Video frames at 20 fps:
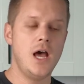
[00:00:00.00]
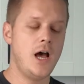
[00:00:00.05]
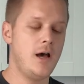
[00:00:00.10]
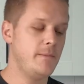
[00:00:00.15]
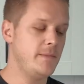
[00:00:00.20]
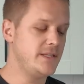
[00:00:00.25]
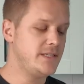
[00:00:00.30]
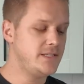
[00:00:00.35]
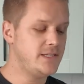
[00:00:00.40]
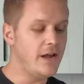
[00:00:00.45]

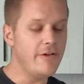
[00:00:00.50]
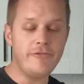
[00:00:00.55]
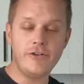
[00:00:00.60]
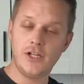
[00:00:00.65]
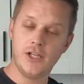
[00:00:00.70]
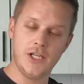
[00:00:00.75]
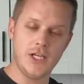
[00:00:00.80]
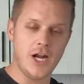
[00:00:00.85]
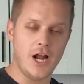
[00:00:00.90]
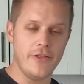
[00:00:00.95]
It's
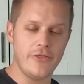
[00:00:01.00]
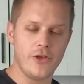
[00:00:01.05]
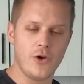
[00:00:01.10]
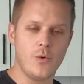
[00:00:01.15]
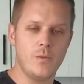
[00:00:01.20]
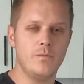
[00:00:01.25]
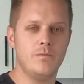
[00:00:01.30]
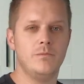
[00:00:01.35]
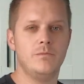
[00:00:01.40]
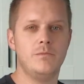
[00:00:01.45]
definitely not the
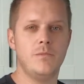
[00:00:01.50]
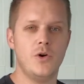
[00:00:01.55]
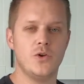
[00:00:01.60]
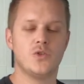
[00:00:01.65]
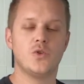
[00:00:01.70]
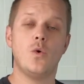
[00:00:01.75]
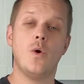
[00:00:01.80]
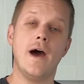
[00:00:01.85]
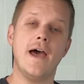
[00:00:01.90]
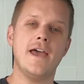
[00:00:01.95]

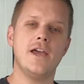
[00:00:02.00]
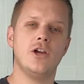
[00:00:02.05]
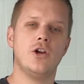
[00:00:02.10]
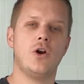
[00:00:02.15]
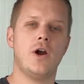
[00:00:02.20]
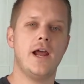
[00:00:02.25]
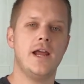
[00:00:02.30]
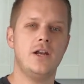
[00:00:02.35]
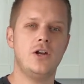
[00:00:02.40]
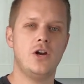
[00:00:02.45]
most quiet
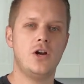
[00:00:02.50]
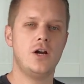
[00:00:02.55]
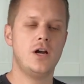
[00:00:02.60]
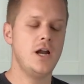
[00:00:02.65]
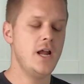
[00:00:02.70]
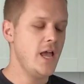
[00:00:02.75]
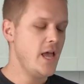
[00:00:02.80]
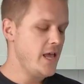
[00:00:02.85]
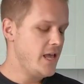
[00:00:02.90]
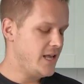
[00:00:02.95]

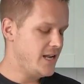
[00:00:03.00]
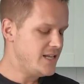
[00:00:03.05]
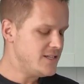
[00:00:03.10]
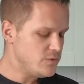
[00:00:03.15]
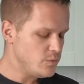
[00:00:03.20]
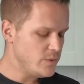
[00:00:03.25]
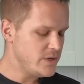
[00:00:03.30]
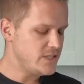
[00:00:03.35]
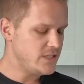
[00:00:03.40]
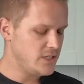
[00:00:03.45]
grinder. It
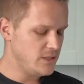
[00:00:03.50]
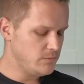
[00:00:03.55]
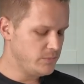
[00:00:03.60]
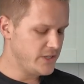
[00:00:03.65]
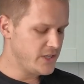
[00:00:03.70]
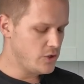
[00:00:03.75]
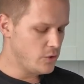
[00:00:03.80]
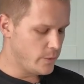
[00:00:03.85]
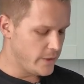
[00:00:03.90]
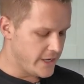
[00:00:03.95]
is
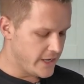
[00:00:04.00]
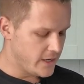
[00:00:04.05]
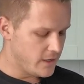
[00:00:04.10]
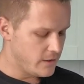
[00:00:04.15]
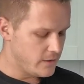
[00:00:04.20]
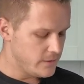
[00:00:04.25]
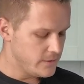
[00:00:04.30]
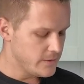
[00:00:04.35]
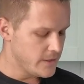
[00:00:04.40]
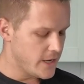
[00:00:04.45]
reasonably
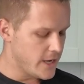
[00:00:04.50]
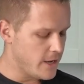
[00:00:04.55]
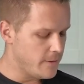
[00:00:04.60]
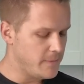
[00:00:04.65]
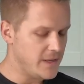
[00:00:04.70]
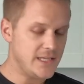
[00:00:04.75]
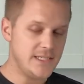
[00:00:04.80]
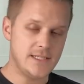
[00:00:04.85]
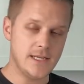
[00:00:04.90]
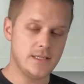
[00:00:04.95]
quick.
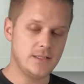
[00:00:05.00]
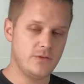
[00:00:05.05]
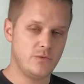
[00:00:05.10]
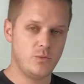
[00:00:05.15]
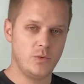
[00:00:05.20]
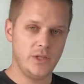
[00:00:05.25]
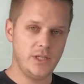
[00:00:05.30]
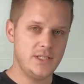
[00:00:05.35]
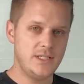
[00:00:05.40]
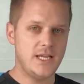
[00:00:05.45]
It doesn't
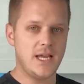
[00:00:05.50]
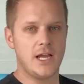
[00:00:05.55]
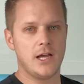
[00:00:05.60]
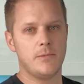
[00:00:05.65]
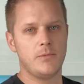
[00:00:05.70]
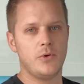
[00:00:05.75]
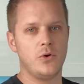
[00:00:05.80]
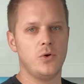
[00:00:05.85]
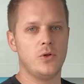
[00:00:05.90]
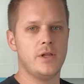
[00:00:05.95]
really take
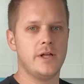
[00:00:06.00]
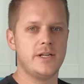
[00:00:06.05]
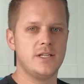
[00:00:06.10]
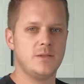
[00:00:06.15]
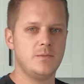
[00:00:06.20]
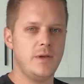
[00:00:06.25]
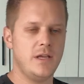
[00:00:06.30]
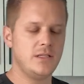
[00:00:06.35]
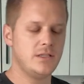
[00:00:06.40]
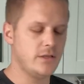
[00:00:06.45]
up a whole lot
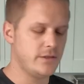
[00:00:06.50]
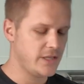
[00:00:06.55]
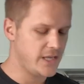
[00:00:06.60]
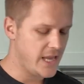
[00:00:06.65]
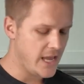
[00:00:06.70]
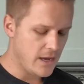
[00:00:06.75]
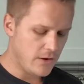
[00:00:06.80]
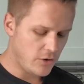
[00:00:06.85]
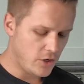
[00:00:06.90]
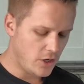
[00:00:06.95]
of space on the
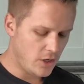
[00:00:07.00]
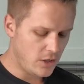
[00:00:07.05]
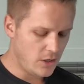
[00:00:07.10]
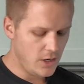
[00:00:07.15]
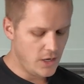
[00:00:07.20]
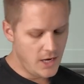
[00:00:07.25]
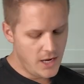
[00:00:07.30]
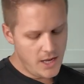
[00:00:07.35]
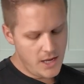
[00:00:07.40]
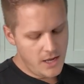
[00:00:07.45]

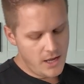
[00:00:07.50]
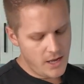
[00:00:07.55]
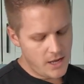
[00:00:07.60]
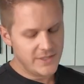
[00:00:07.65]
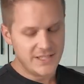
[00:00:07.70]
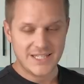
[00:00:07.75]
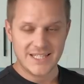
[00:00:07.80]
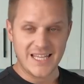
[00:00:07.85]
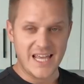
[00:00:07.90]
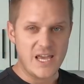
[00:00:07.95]
counter.
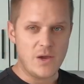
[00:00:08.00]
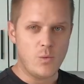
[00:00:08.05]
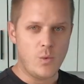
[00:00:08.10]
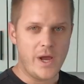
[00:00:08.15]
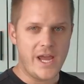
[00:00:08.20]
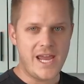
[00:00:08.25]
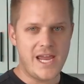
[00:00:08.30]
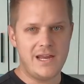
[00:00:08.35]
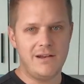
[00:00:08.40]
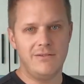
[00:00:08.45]
It's
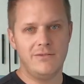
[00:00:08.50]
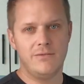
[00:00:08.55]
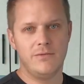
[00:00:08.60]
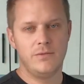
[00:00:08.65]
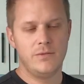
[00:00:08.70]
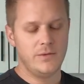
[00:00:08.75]
lightweight.